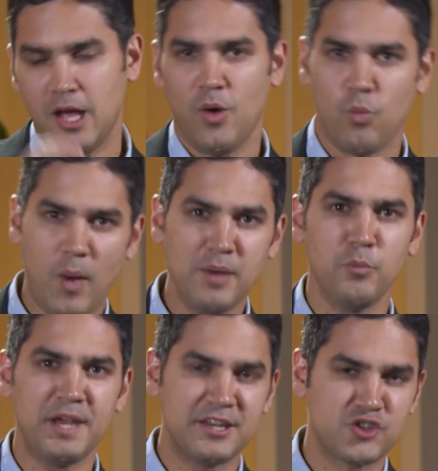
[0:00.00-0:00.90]
When
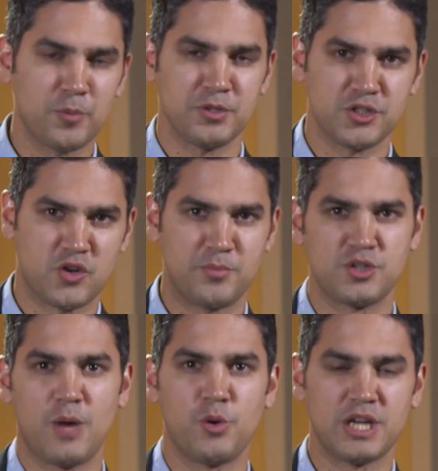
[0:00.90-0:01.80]
we interpret the scriptures,
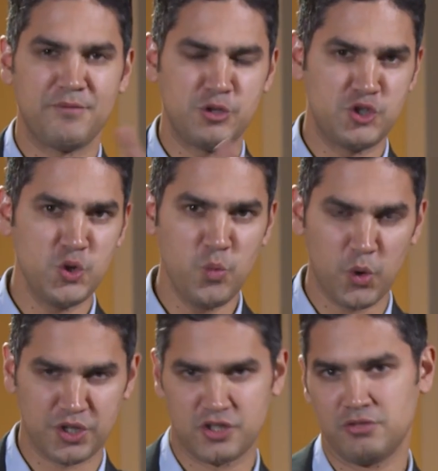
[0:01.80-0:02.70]
I want to give you two
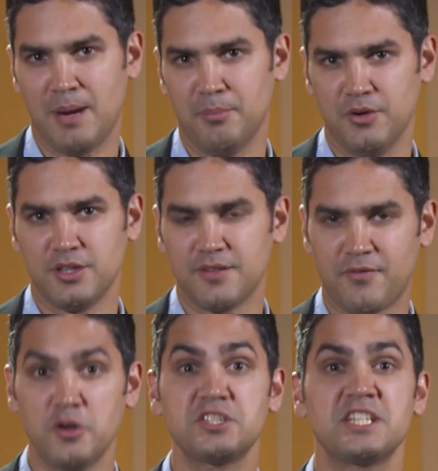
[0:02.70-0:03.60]
words to remember. The
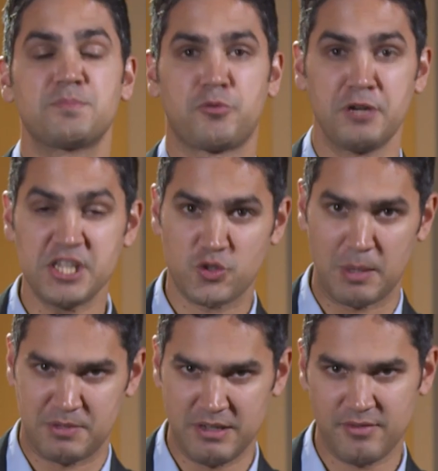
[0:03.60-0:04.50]
first is
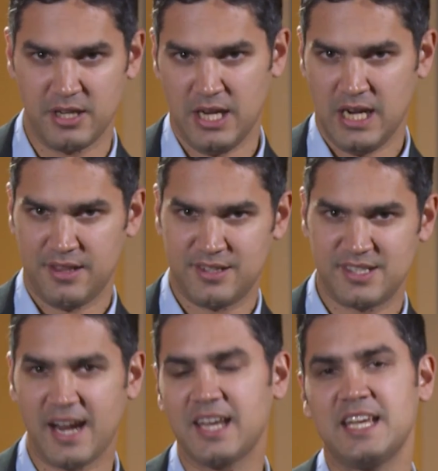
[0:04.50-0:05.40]
prescriptive, and the
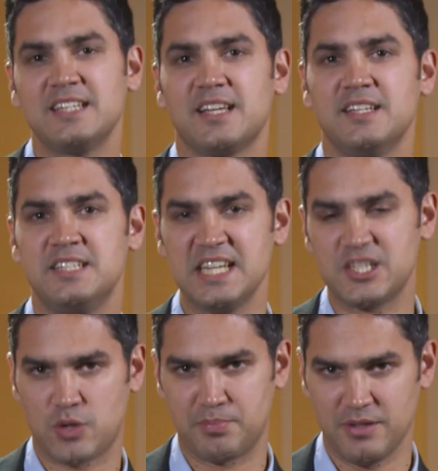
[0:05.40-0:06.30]
second is
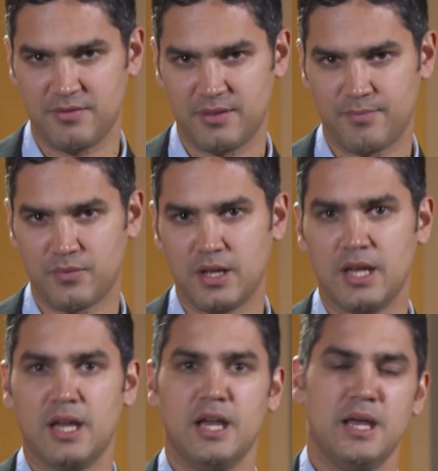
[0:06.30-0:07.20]
descriptive.
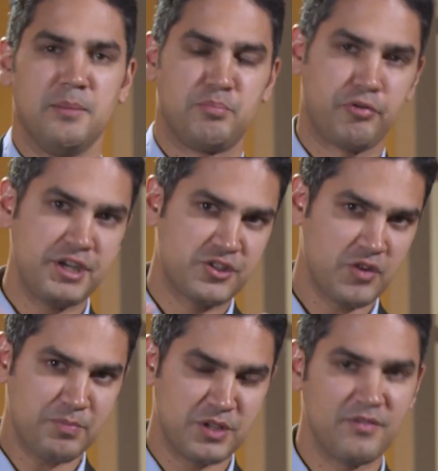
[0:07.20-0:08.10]

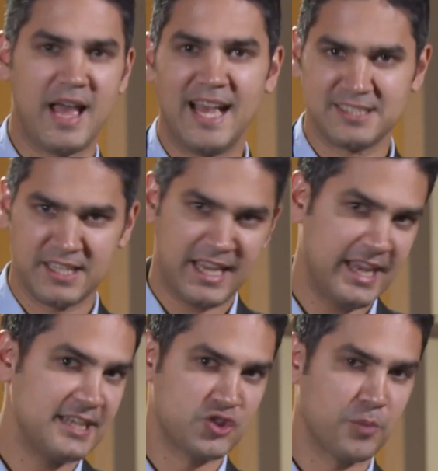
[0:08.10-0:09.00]
Prescriptive, as an
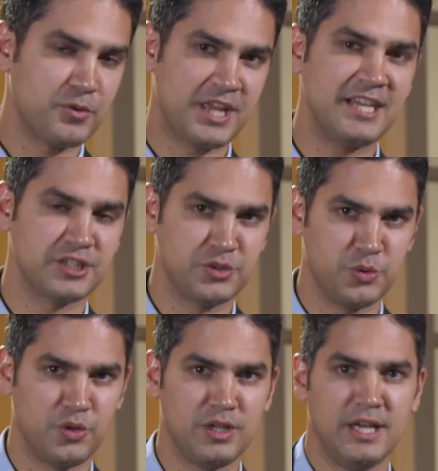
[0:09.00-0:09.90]
interpretation
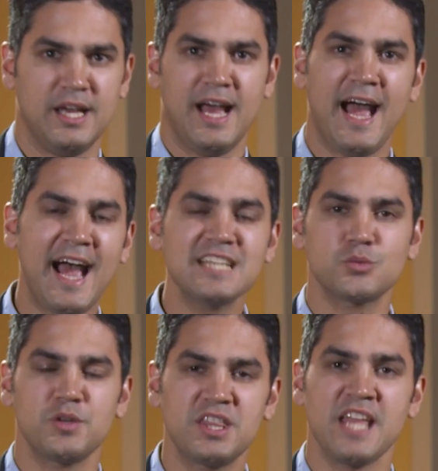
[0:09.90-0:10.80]
tool, has
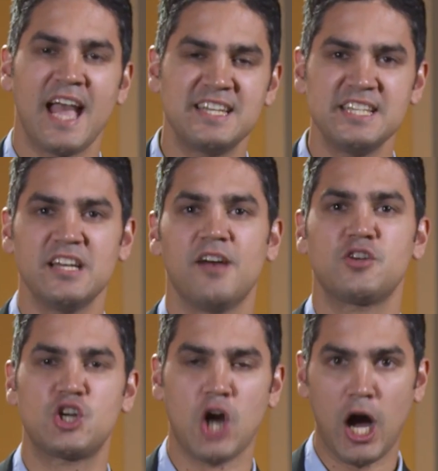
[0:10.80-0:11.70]
with it the idea
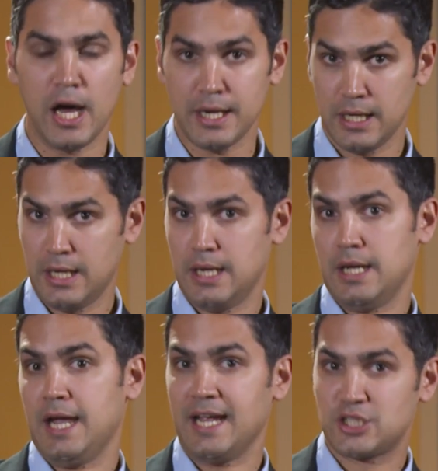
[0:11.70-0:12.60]
of God
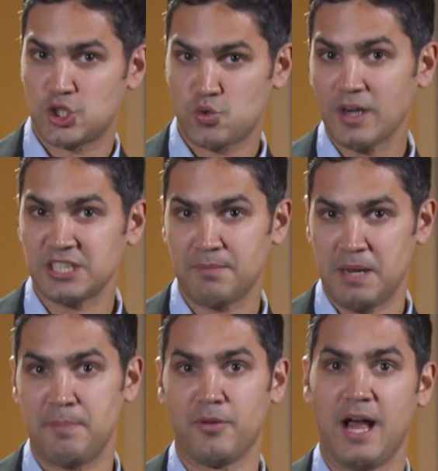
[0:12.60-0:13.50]
instructing
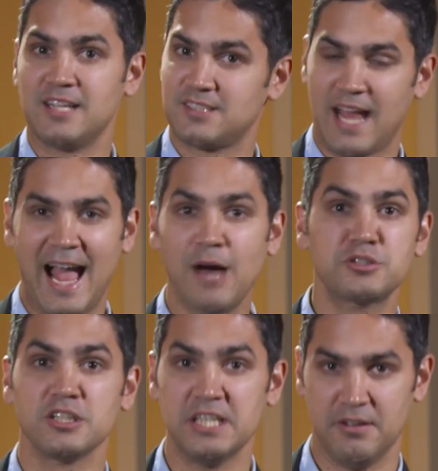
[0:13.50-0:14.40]
people as to how
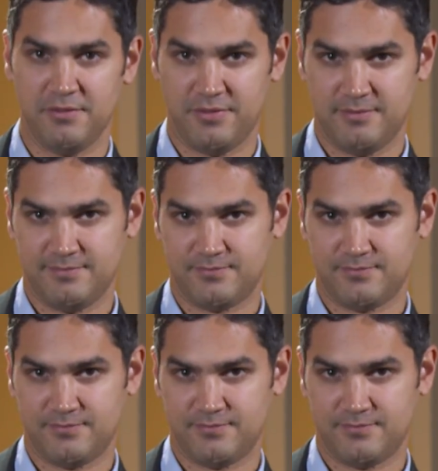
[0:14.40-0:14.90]
to live,